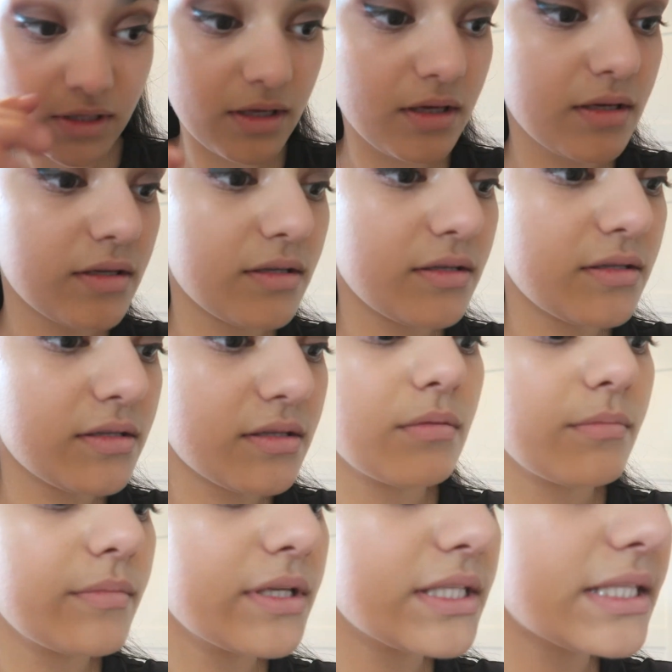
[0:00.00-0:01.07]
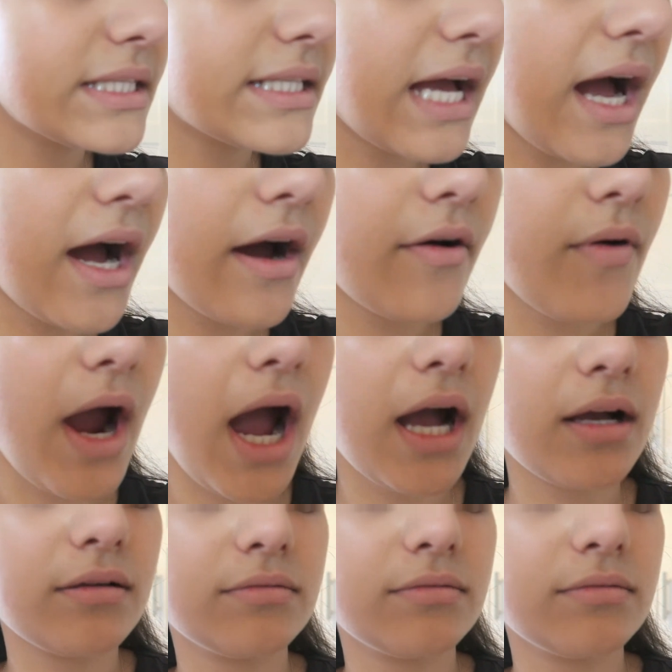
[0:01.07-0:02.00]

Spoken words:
is mascara.